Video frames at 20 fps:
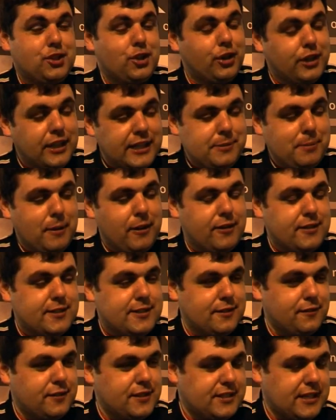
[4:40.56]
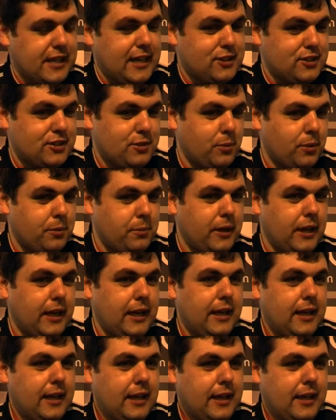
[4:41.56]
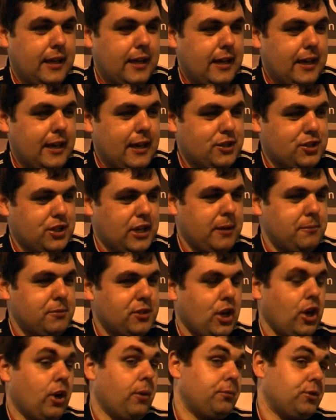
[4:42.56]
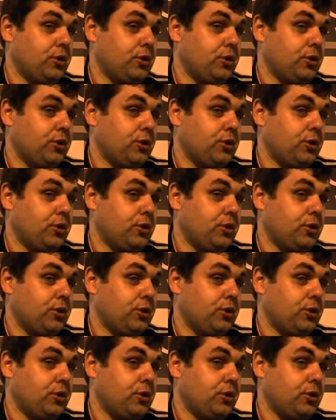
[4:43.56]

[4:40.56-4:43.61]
enjoy the experience of the stages. It would be a shame to